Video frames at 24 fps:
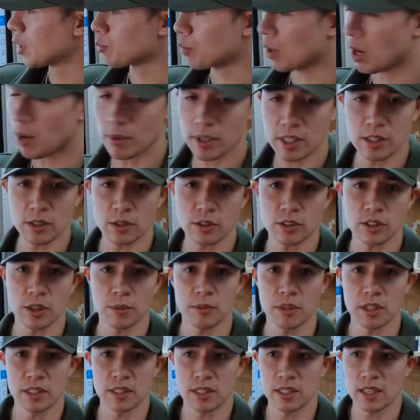It's probably still
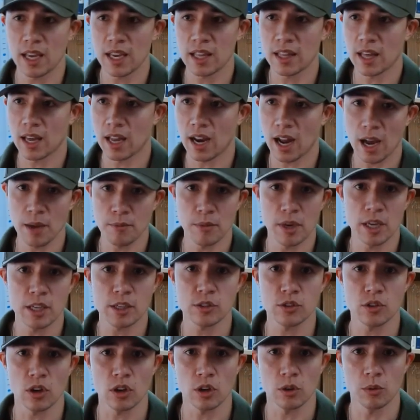something today that I
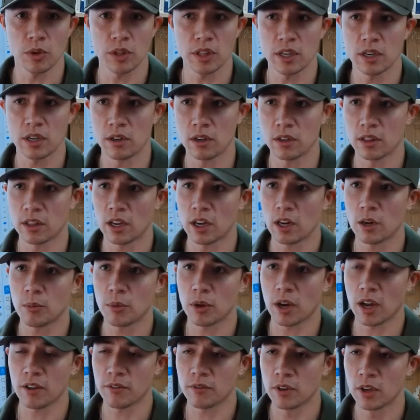may struggle with here and
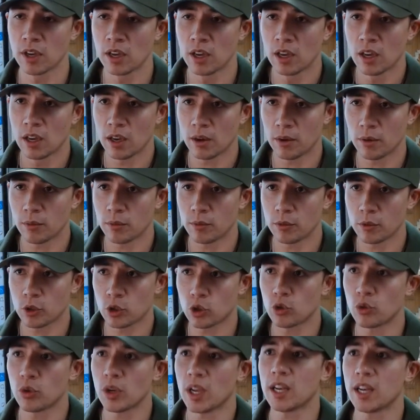there, but I've
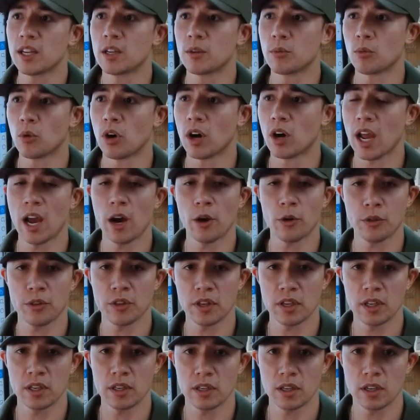created a more
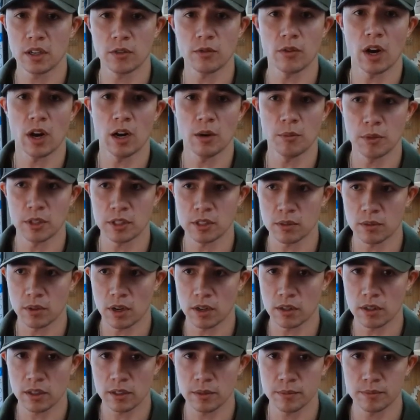healthy
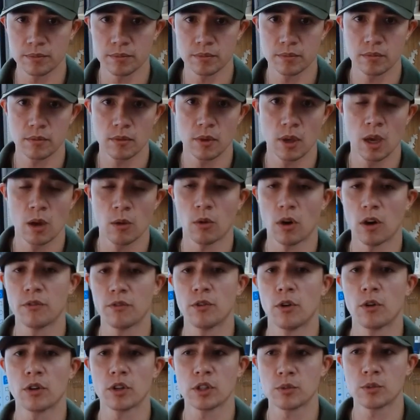environment around it
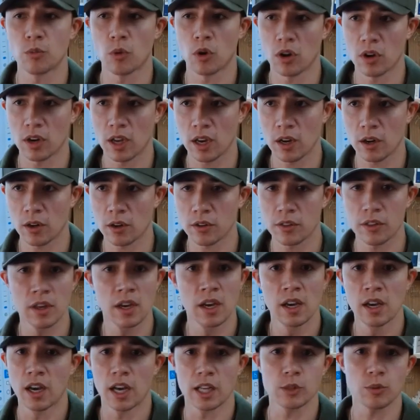where I focus more on
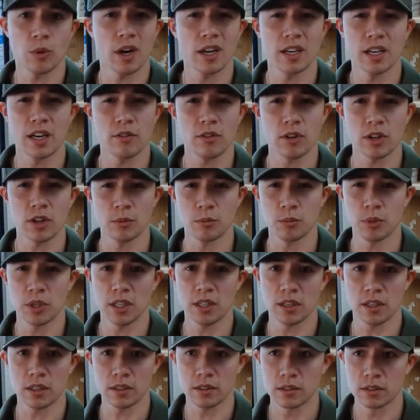health. That's why I never
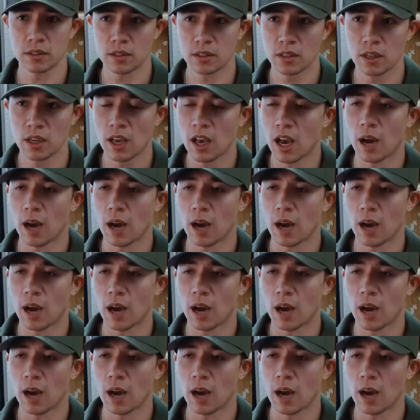competed.